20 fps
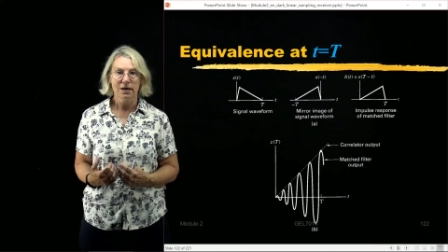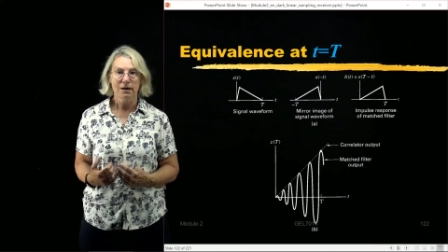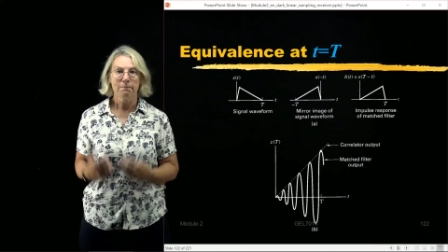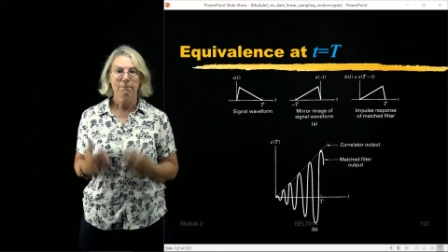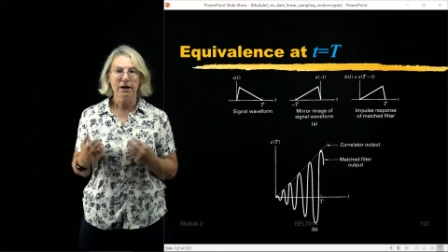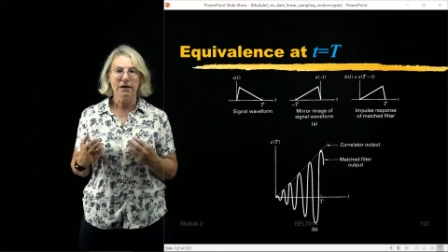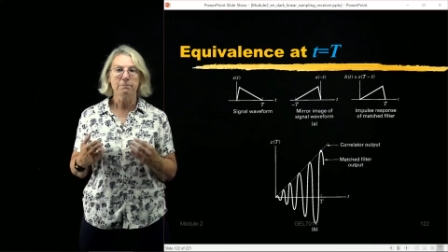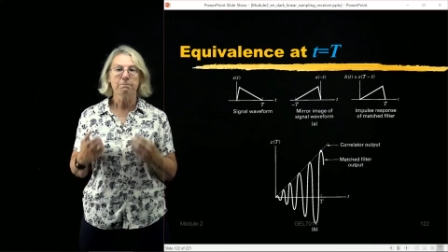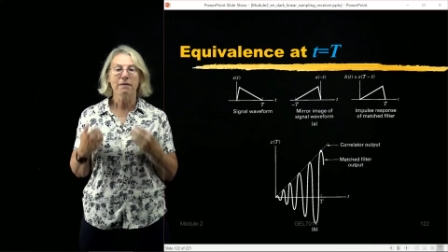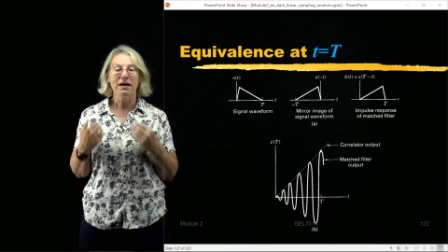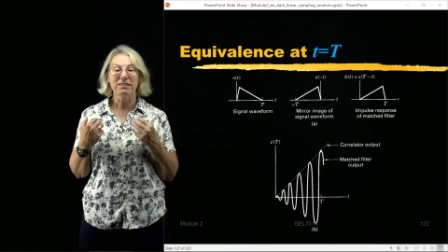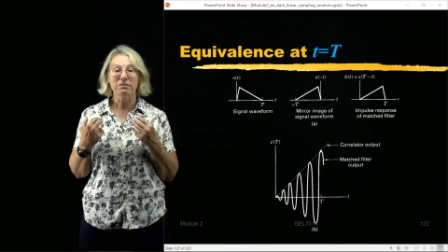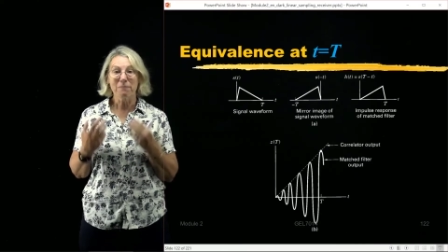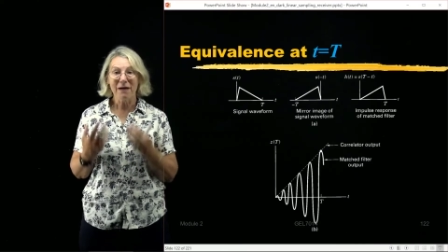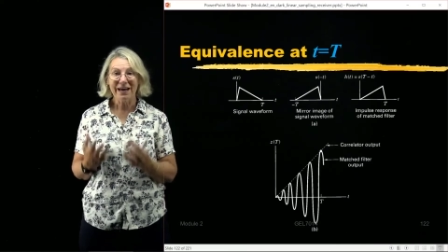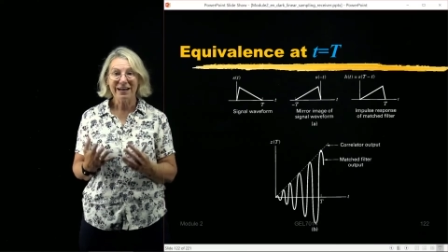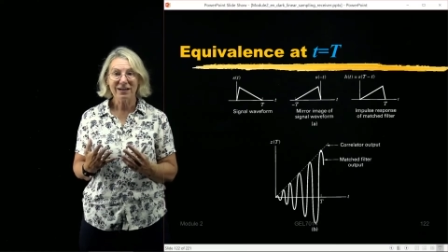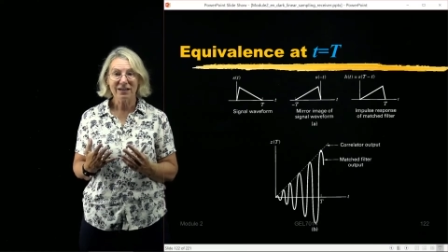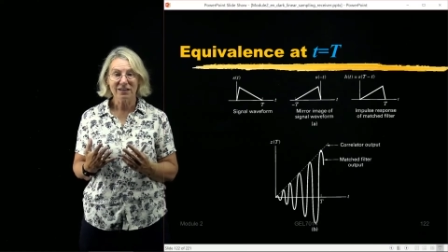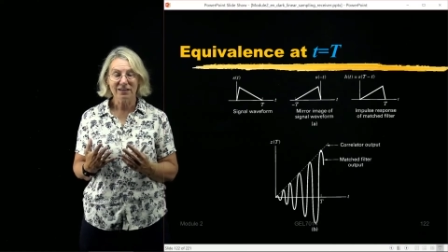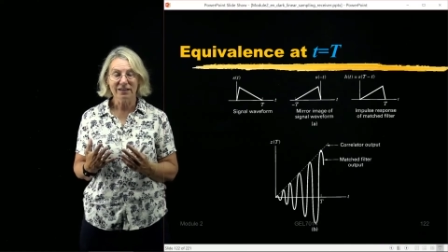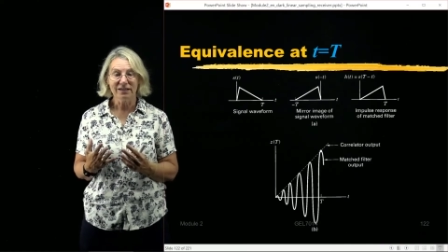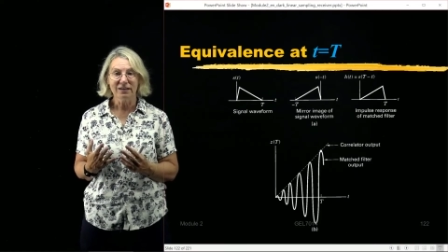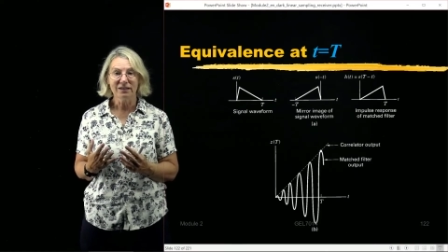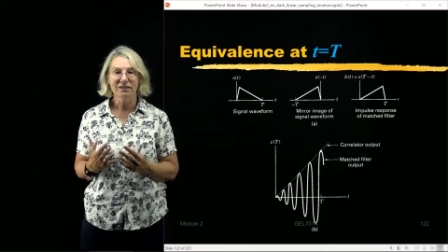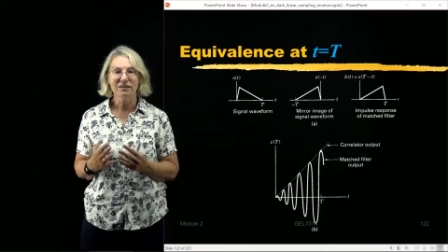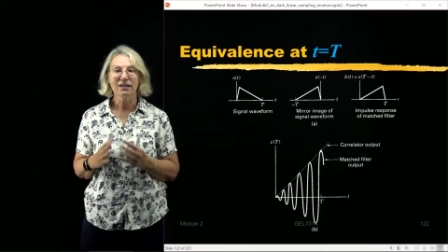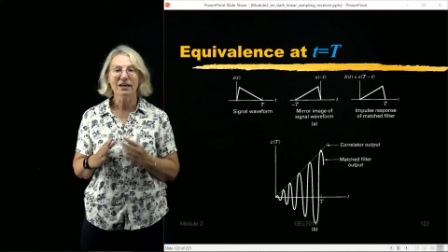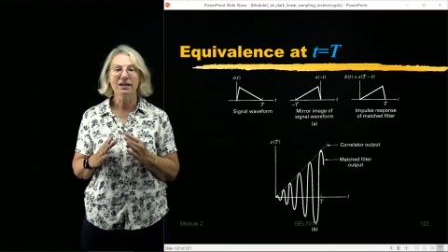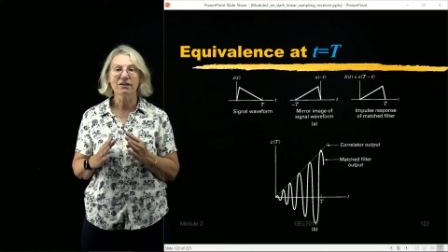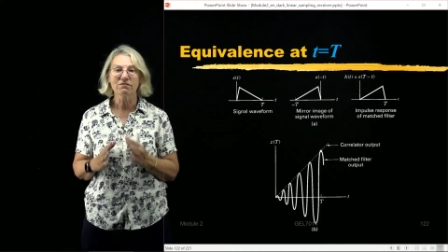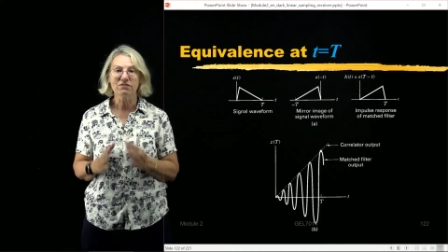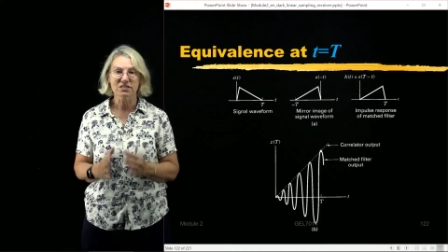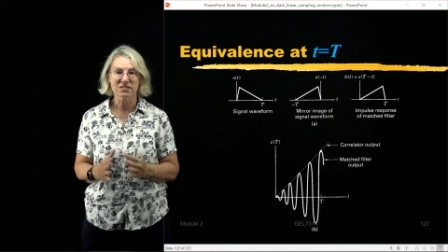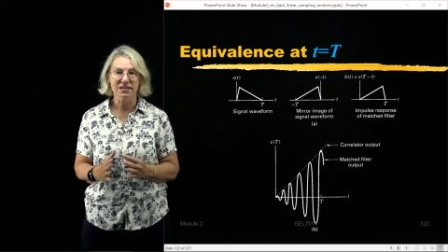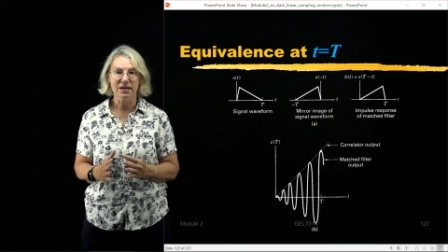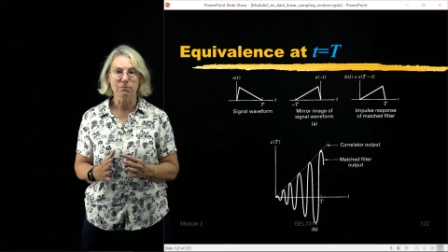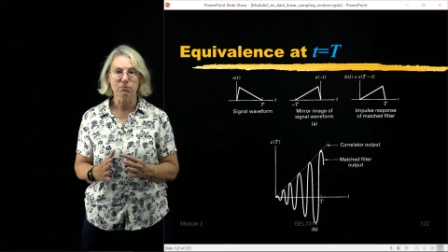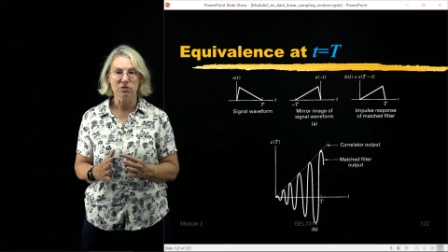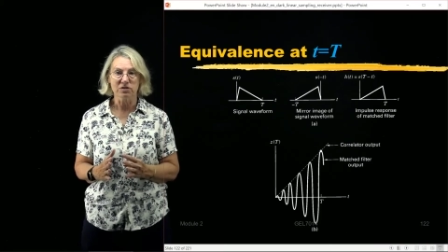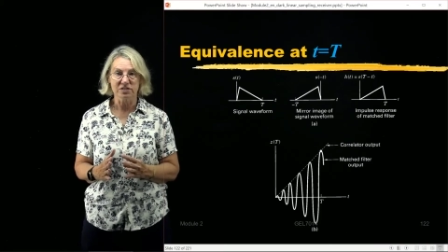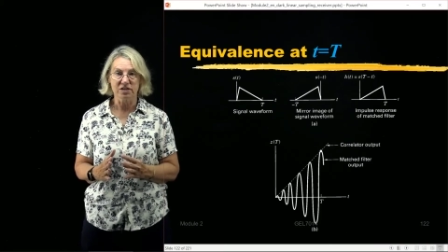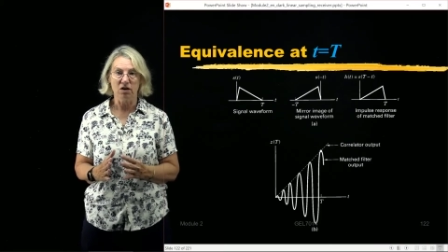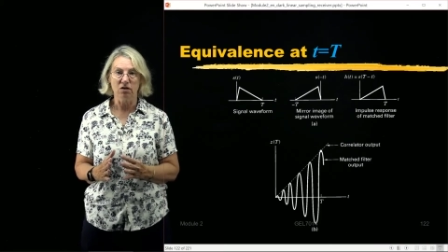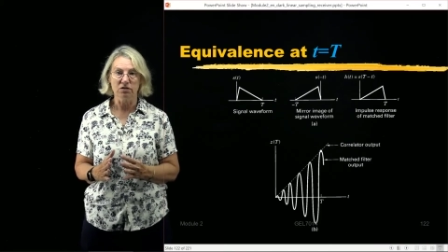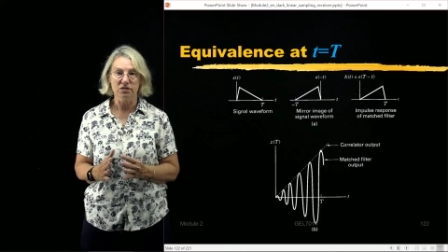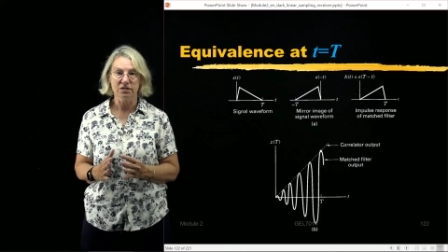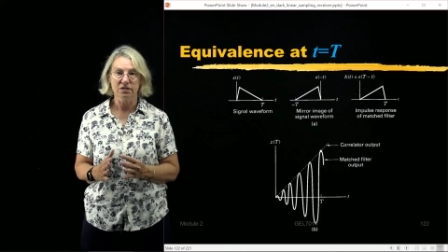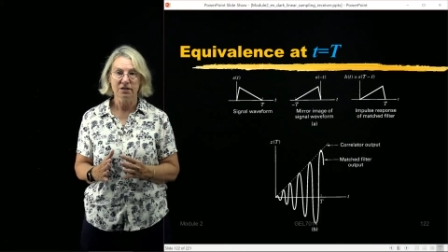but mathematically they give the same result.